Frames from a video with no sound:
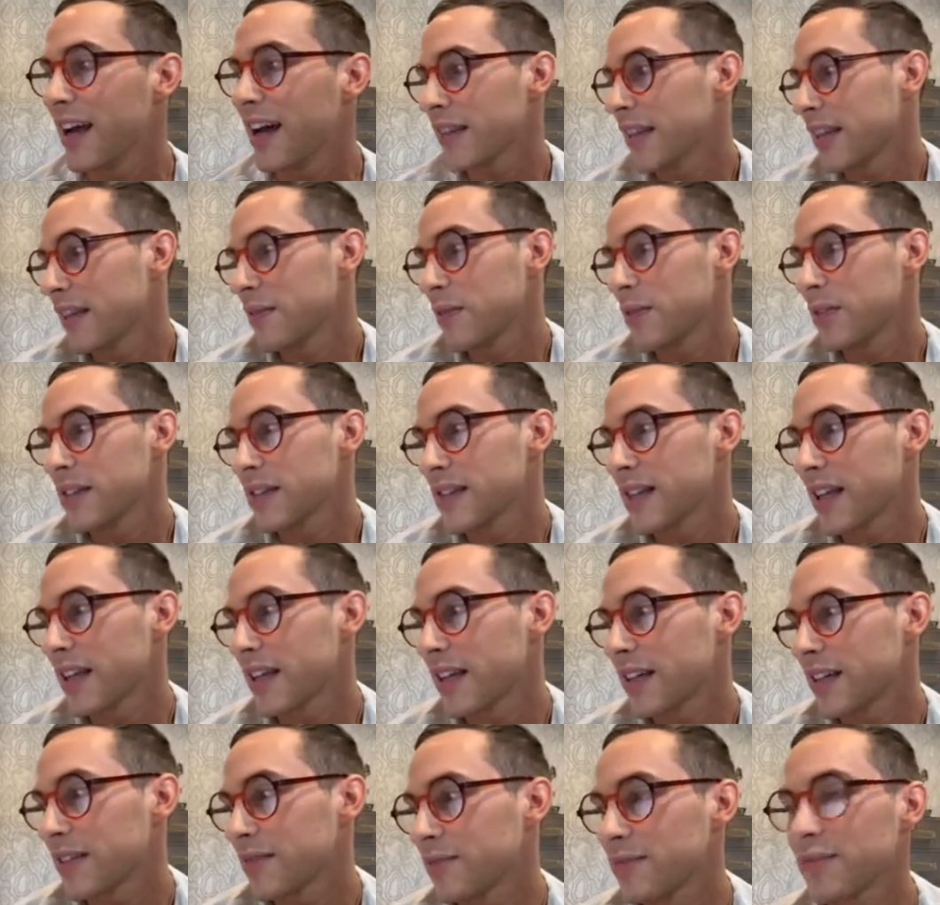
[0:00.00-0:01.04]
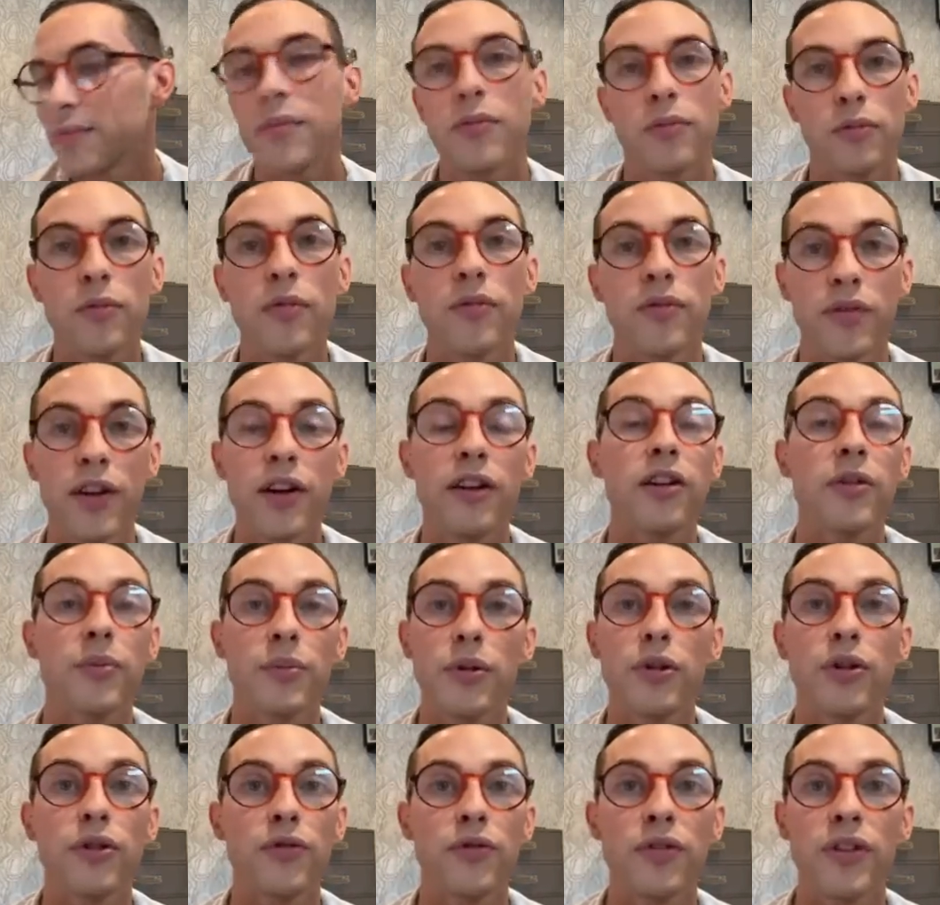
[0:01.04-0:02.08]
It was very
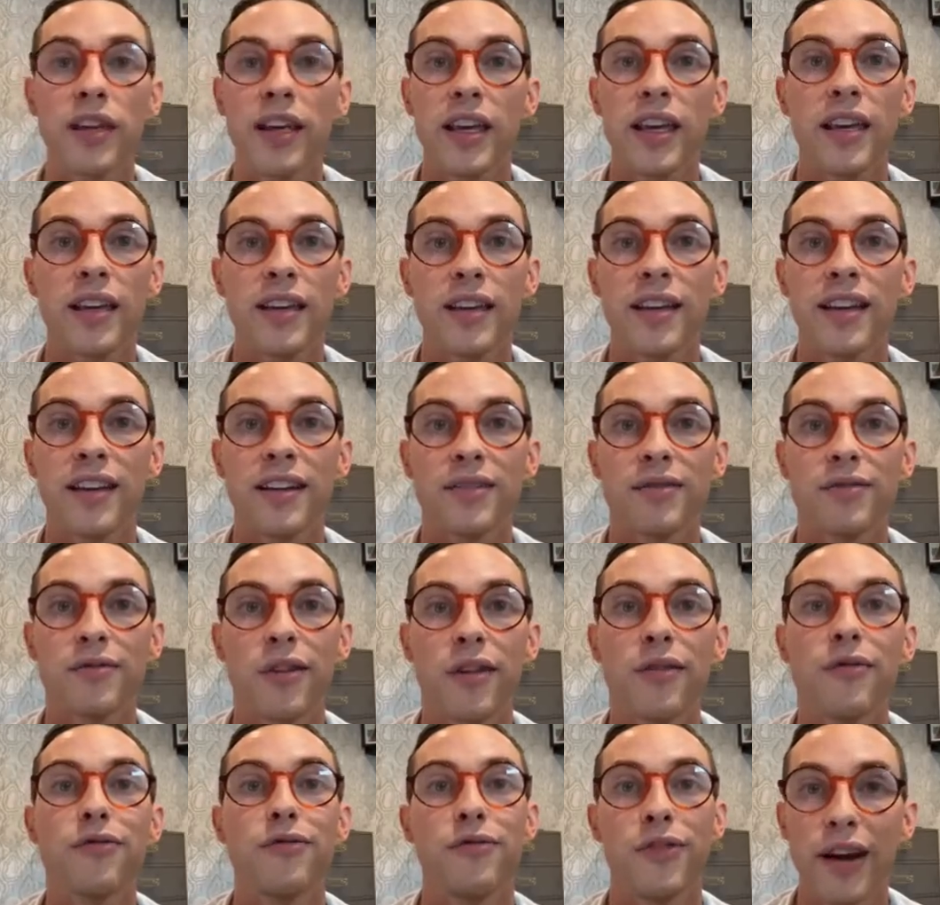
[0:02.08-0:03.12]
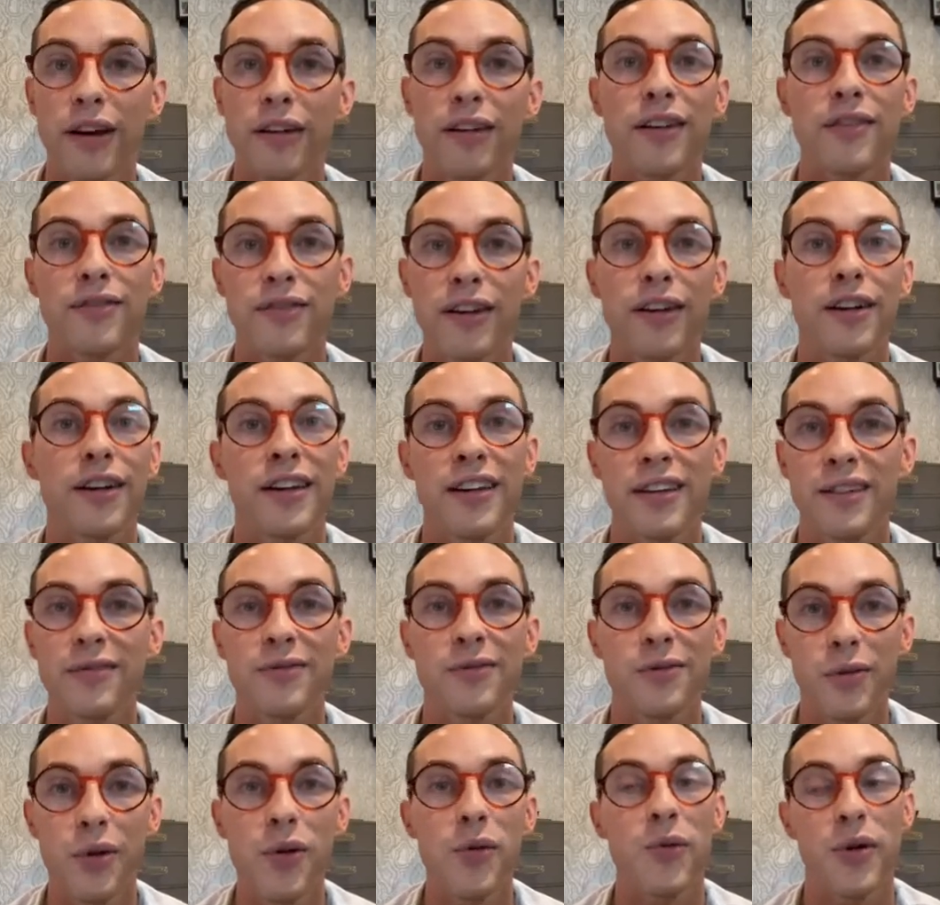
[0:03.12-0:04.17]
beautifully and very, very
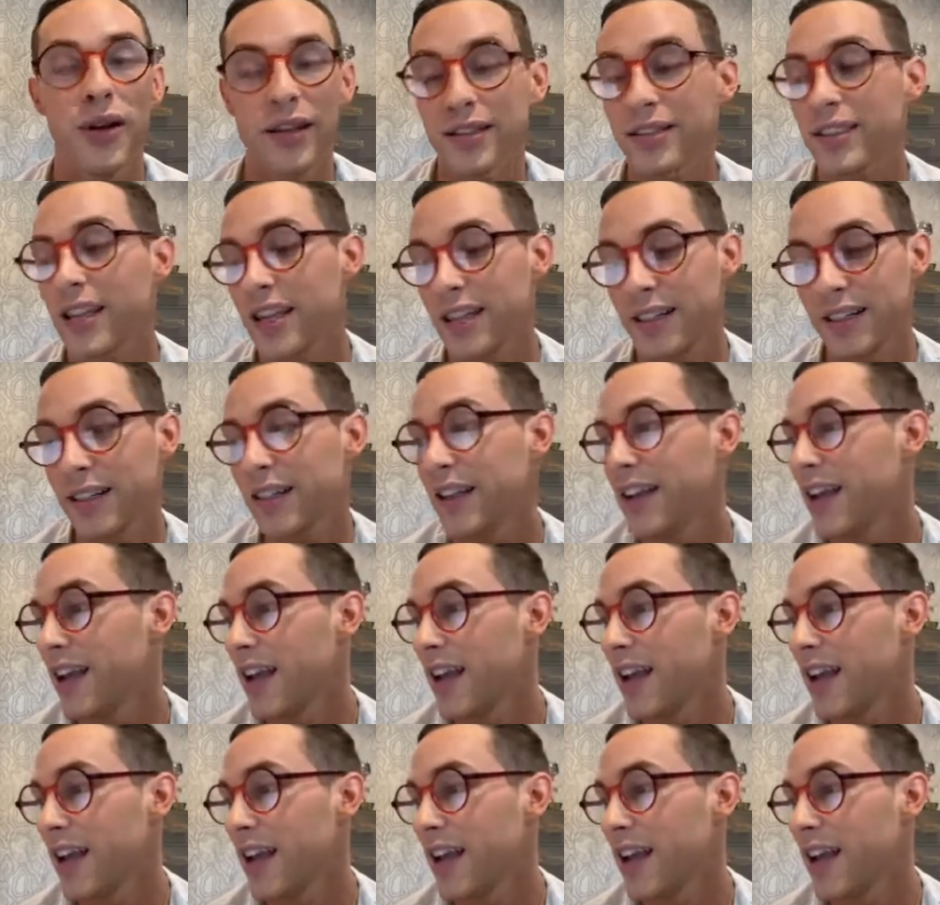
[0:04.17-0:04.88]
well done.